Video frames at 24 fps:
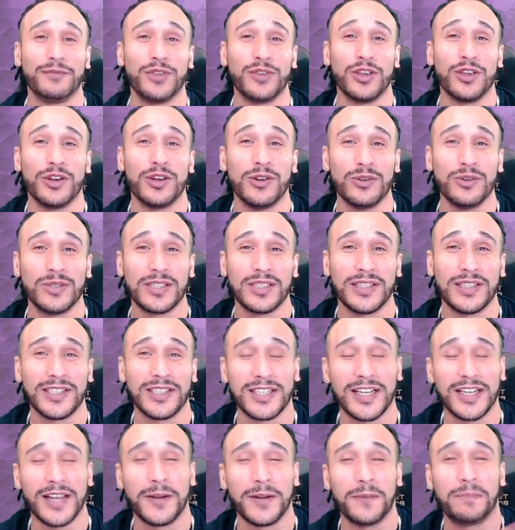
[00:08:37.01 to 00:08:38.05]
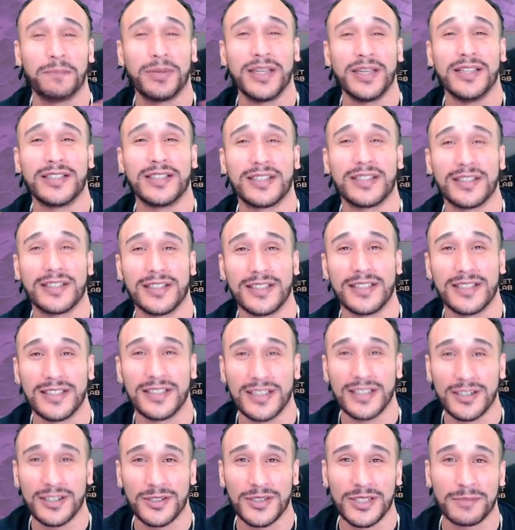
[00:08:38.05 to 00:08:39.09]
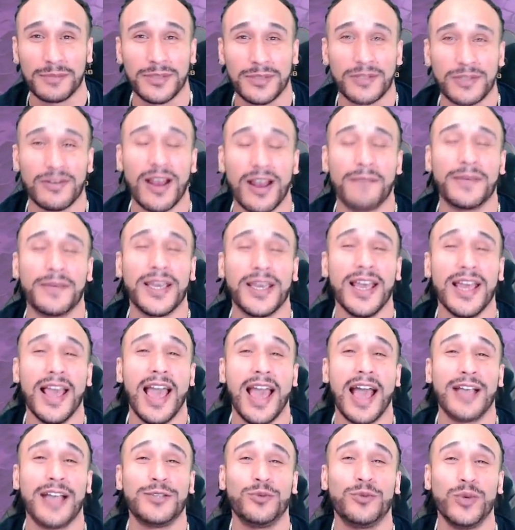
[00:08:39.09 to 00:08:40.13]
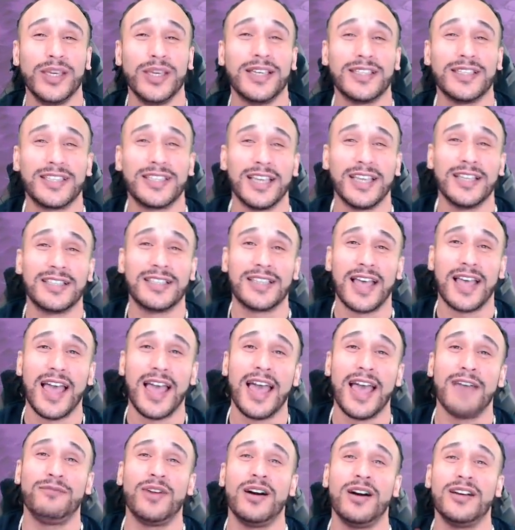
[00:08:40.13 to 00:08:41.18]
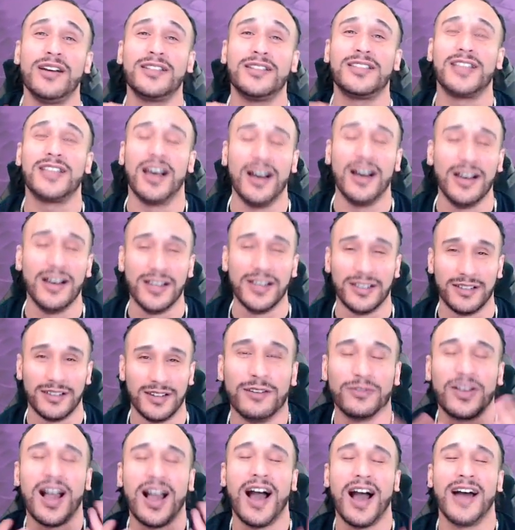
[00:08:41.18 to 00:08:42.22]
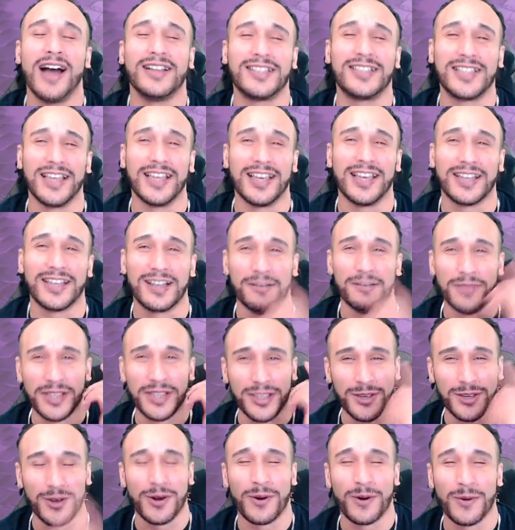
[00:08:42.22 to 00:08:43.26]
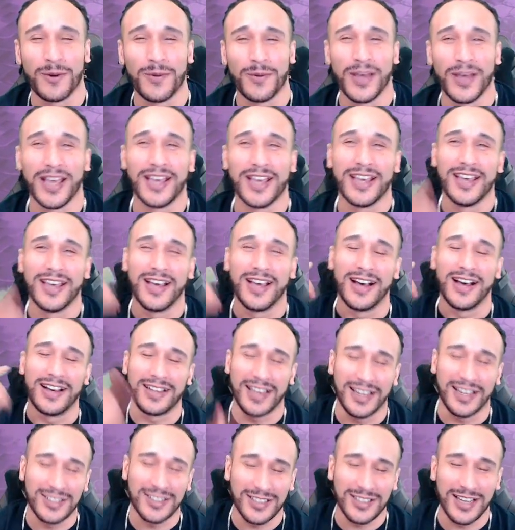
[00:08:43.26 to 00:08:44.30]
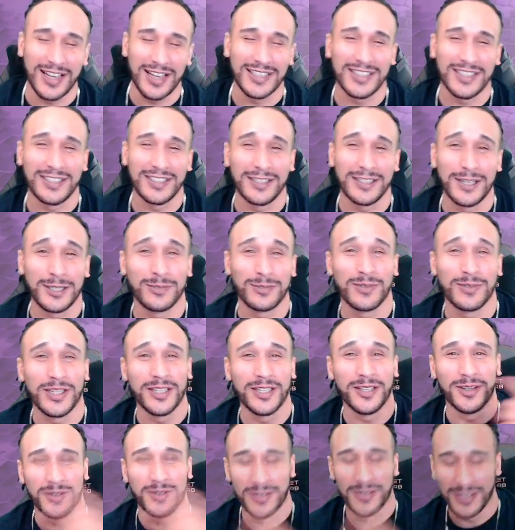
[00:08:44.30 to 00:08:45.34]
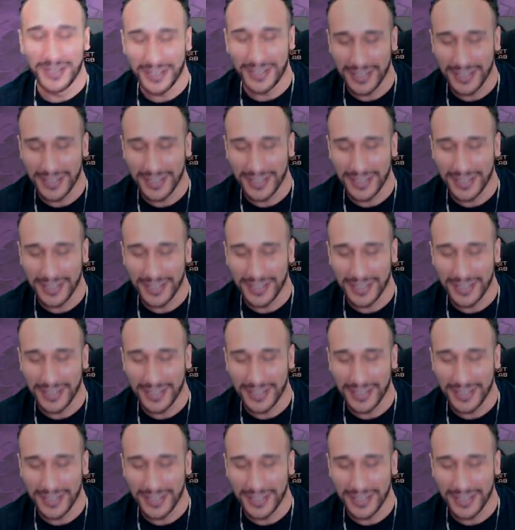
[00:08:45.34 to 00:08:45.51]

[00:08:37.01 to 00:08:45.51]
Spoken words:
If you're new to the channel, please consider subscribing, as we intend to have a ton of content coming your way. I'll catch you guys on the next video.